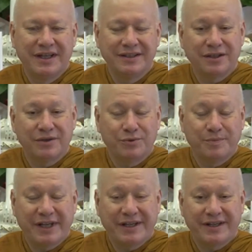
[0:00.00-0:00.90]
And so
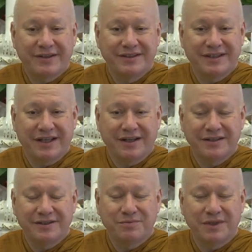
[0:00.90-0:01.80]
Upekkha is the
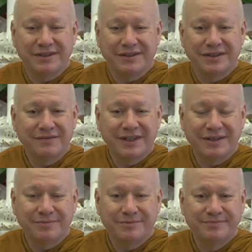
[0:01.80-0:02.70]
hardest one to
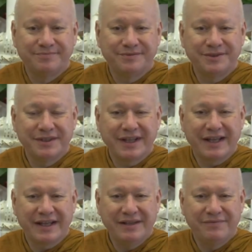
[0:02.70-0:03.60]
develop, that
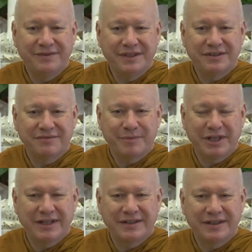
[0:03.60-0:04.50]
evenness of
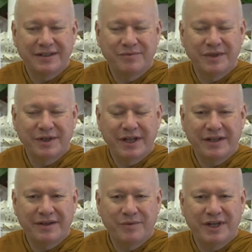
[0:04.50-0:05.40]
mind where
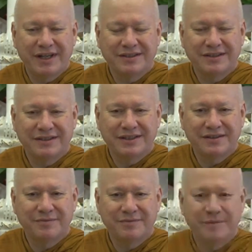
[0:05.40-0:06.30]
one has a
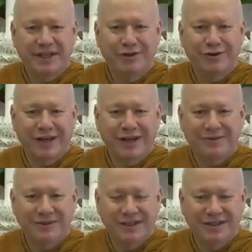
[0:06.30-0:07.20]
sense of being
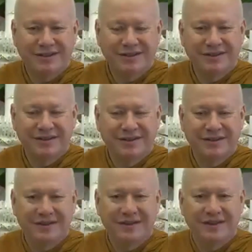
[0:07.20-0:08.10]
grounded
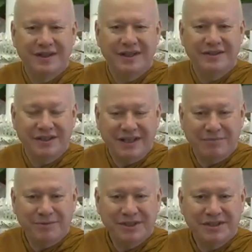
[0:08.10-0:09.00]
in the
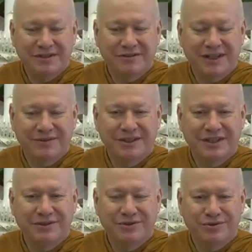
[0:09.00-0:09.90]
Dhamma, grounded
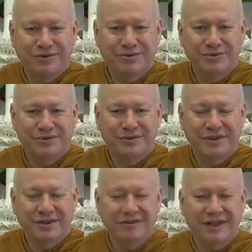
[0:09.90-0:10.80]
in truth,
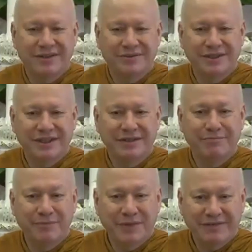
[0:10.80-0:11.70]
grounded in
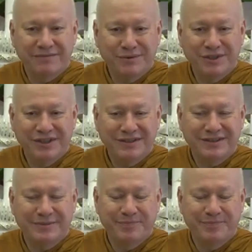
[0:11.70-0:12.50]
mindfulness,